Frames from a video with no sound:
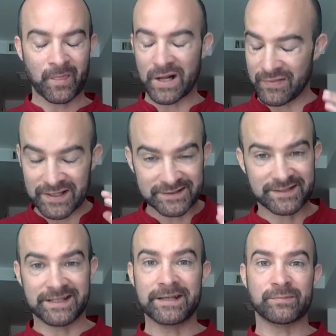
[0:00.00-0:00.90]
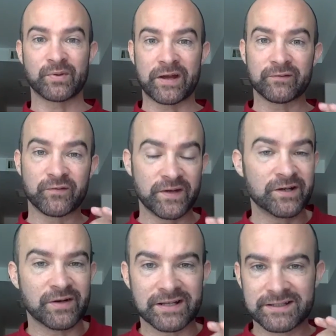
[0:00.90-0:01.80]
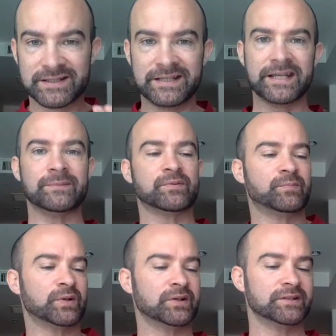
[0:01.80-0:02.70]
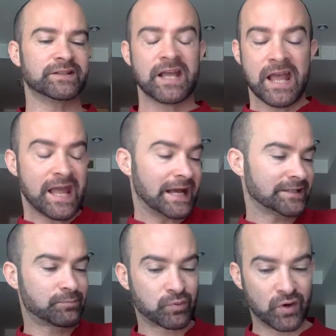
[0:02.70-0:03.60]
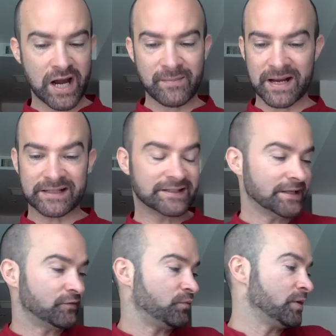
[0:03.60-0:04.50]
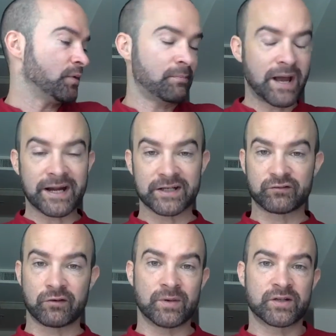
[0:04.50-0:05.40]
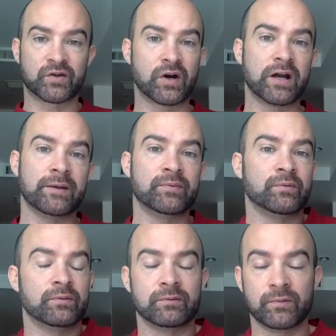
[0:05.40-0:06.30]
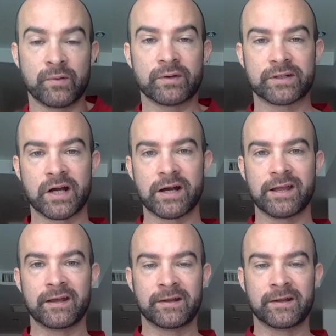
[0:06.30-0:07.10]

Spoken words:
And that's deep. That fear is deep, because as primates, if we were banished from our tribe, we would die.